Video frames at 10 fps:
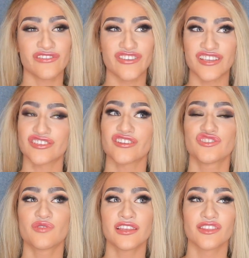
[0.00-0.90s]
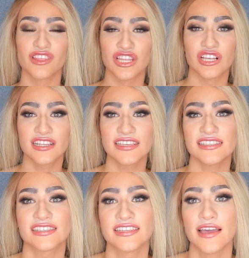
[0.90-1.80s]
features, you can literally
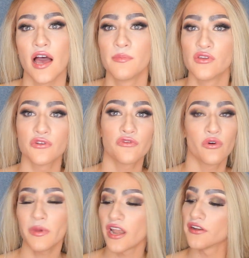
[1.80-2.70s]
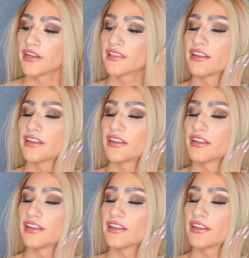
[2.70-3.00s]
see a beautiful woman underneath,